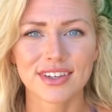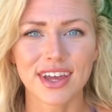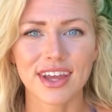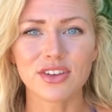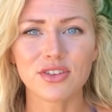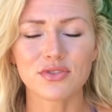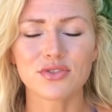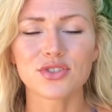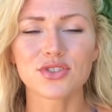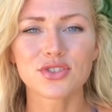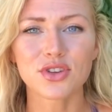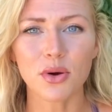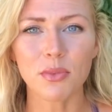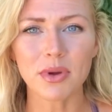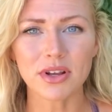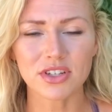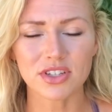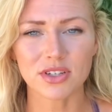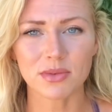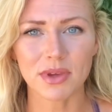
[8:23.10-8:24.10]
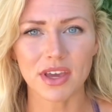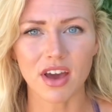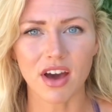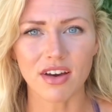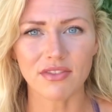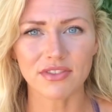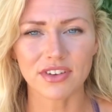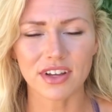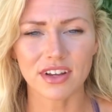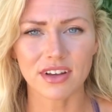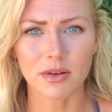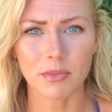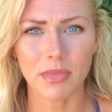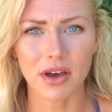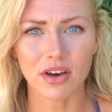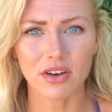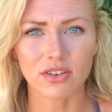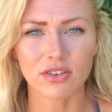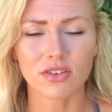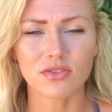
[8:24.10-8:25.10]
And you have so much to be confident
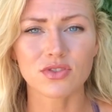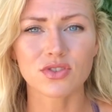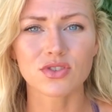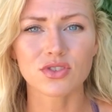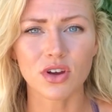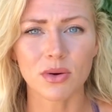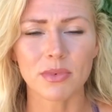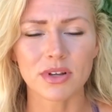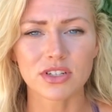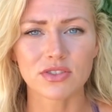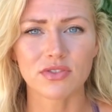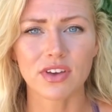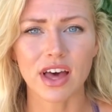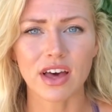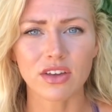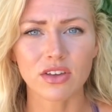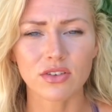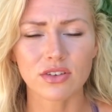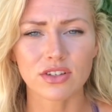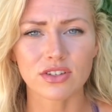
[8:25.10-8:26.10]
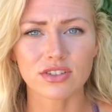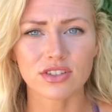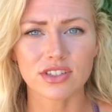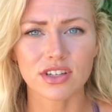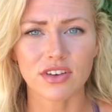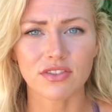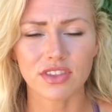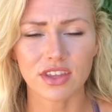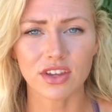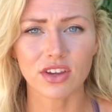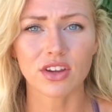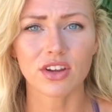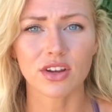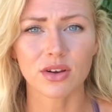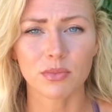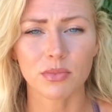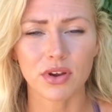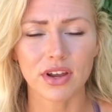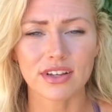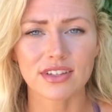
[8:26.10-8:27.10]
about, and you have so much value in yourself that you're gonna
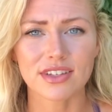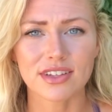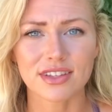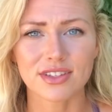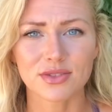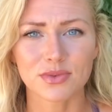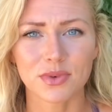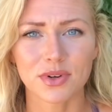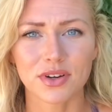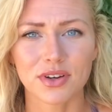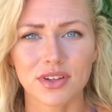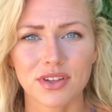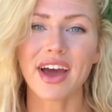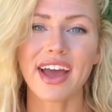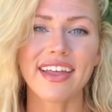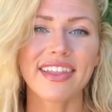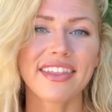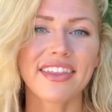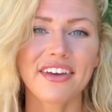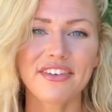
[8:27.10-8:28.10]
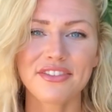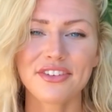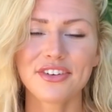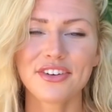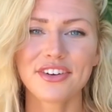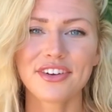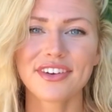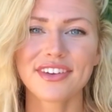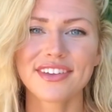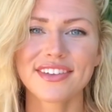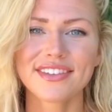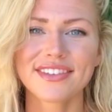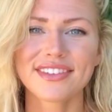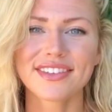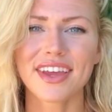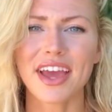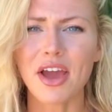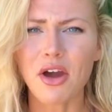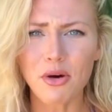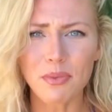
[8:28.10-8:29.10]
bring to this world. I love you girls.
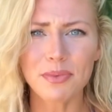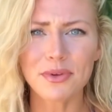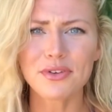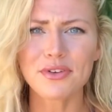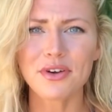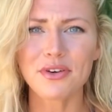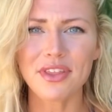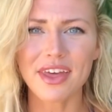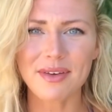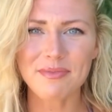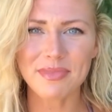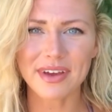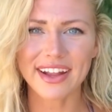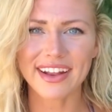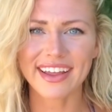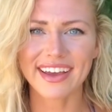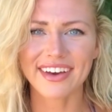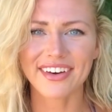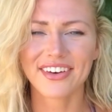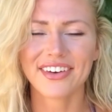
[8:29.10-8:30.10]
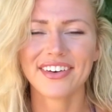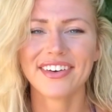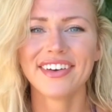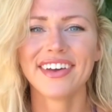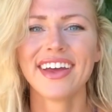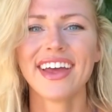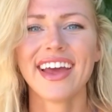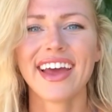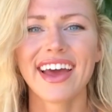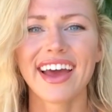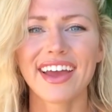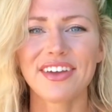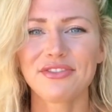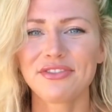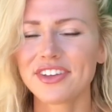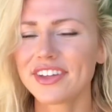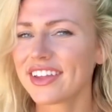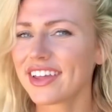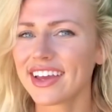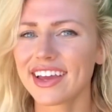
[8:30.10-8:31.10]
I hope you know that by now. I
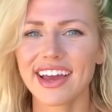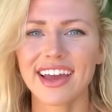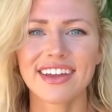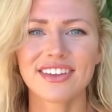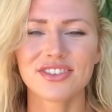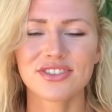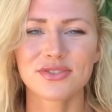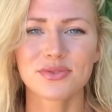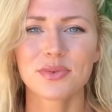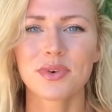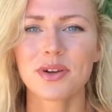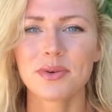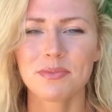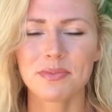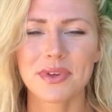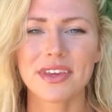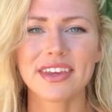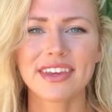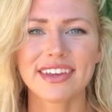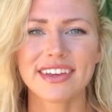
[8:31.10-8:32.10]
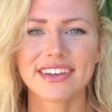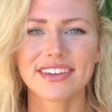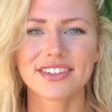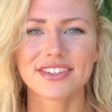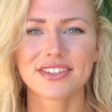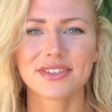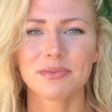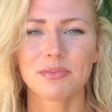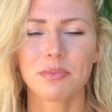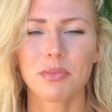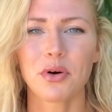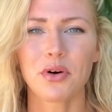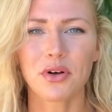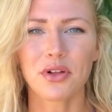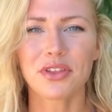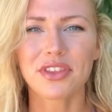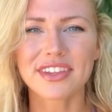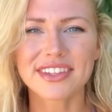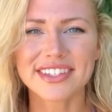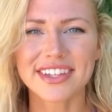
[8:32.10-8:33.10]
feel like I just wanna be here to
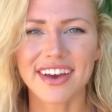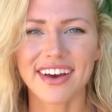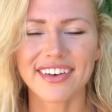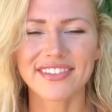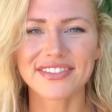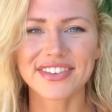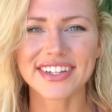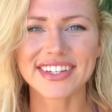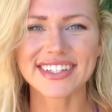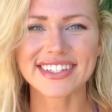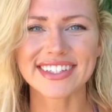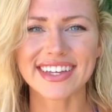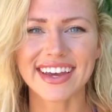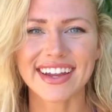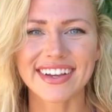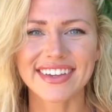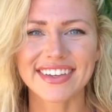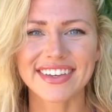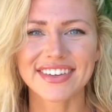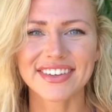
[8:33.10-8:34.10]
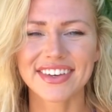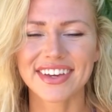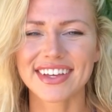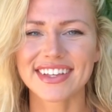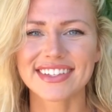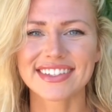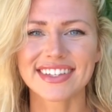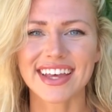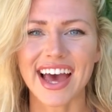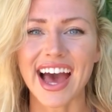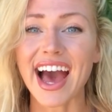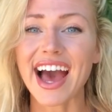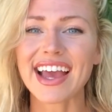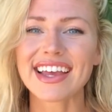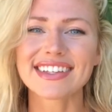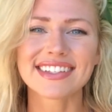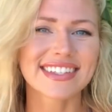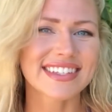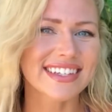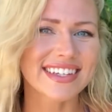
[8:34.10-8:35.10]
pull this confidence out of you, because
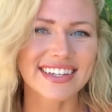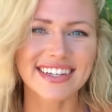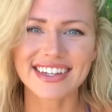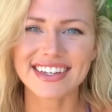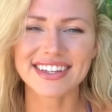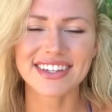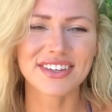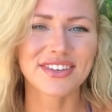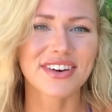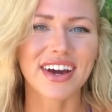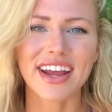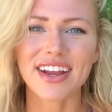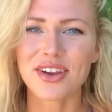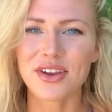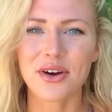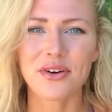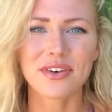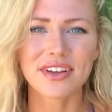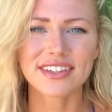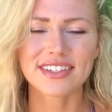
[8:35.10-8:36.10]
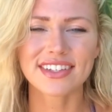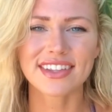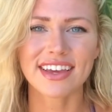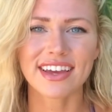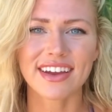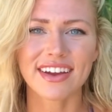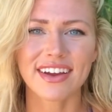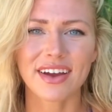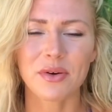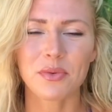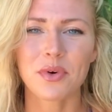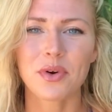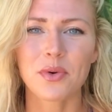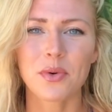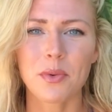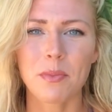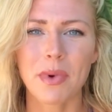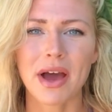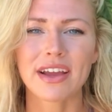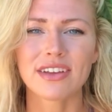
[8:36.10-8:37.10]
I see it in you, I know it's there. I wanna
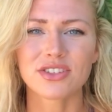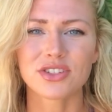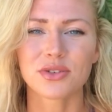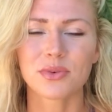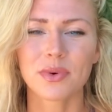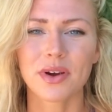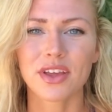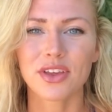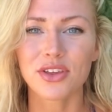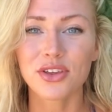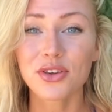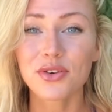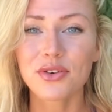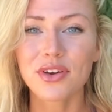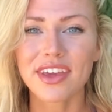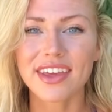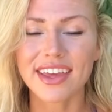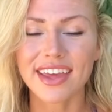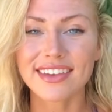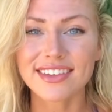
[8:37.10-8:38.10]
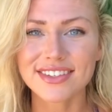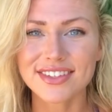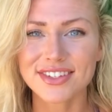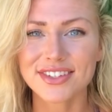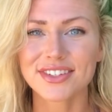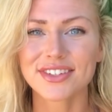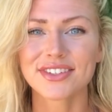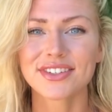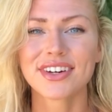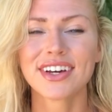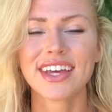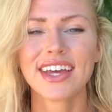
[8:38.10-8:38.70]
remind you what you can do.